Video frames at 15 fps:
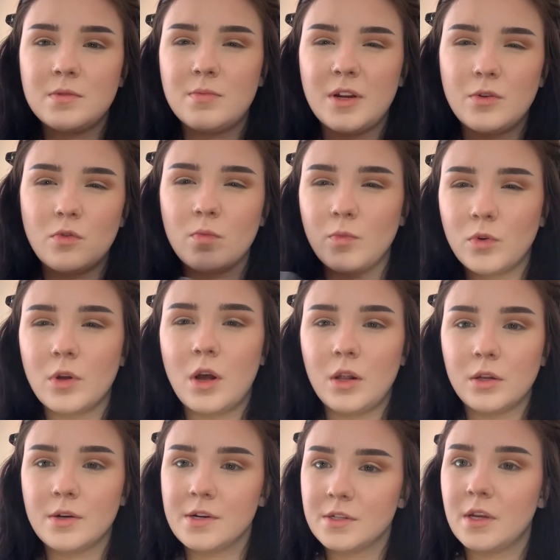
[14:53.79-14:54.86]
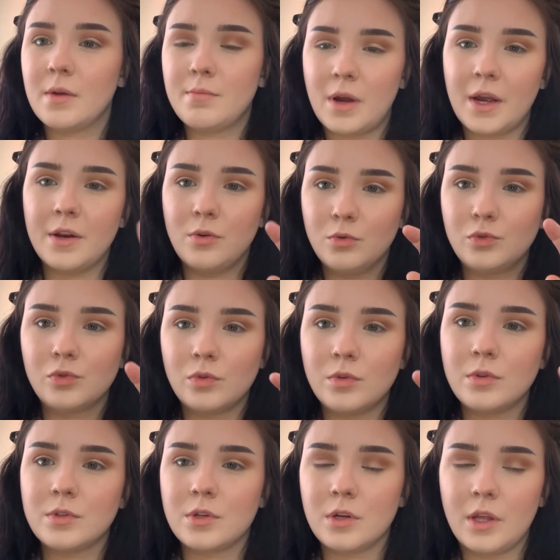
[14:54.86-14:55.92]
My normal colors, like my
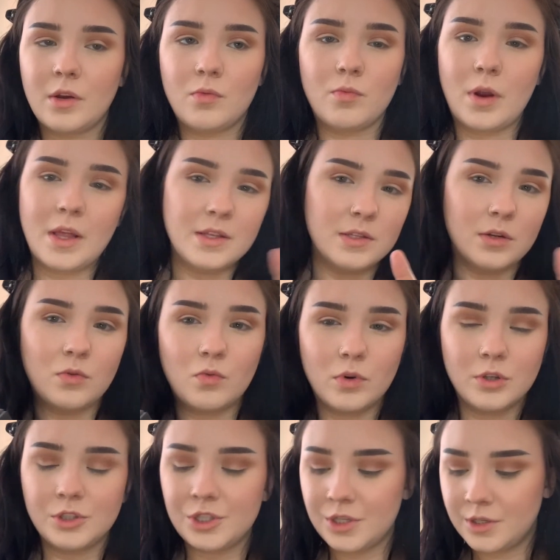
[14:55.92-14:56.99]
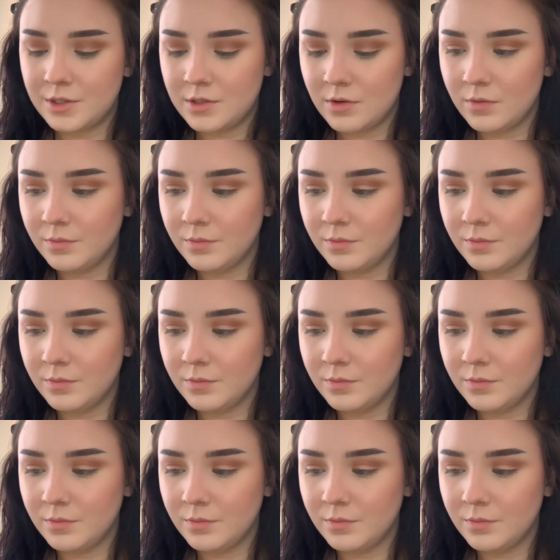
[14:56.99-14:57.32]
neutrals, are like reds and oranges.